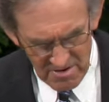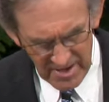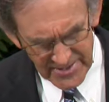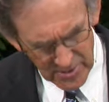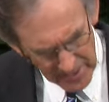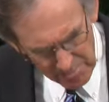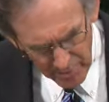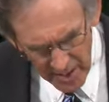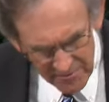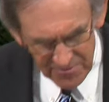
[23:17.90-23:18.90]
And so they
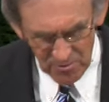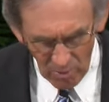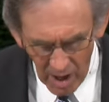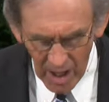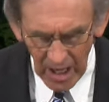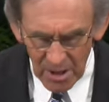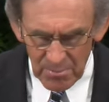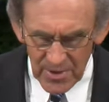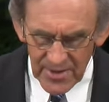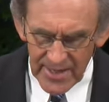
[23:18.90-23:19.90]
prayed for a while,
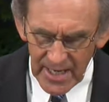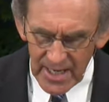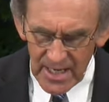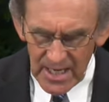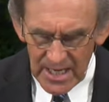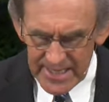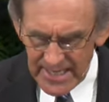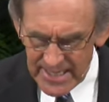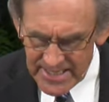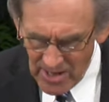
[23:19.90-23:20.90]
but they
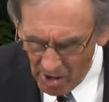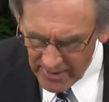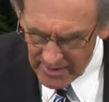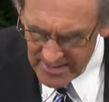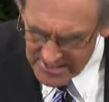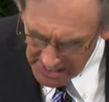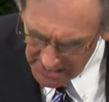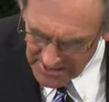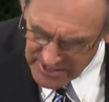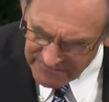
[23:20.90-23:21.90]
did not
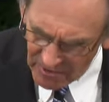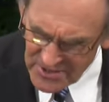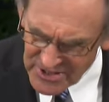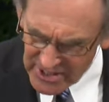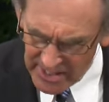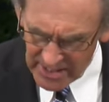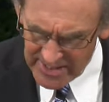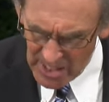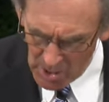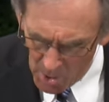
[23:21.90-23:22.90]
intend to forsake
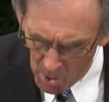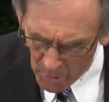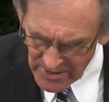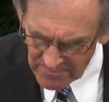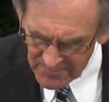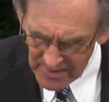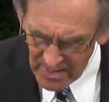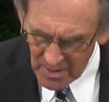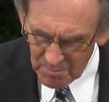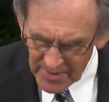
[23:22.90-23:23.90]
their Lord,
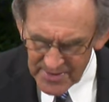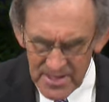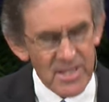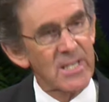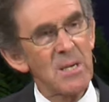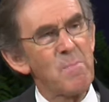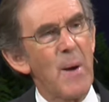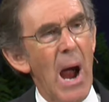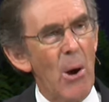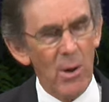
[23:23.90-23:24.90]
but they seemed
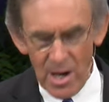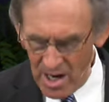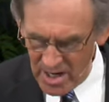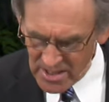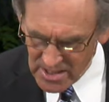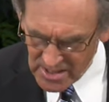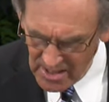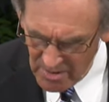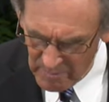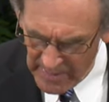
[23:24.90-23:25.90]
paralyzed
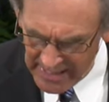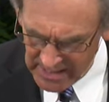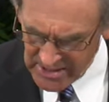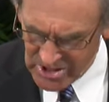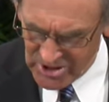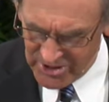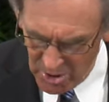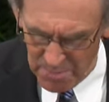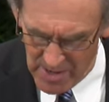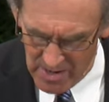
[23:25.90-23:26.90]
by a
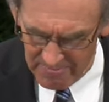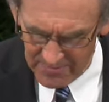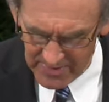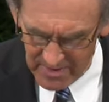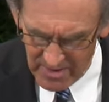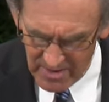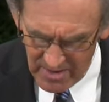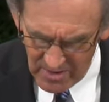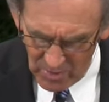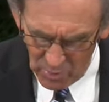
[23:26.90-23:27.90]
stupor
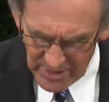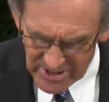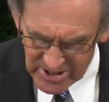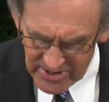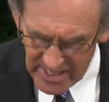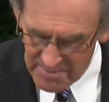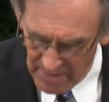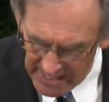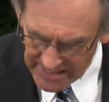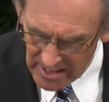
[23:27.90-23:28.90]
which they
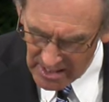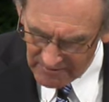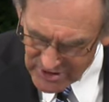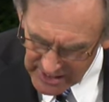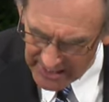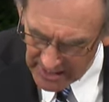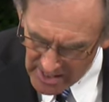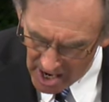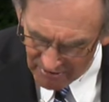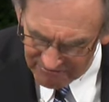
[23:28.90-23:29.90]
might have shaken
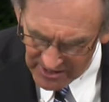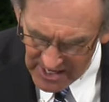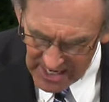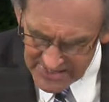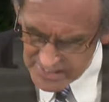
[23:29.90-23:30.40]
off had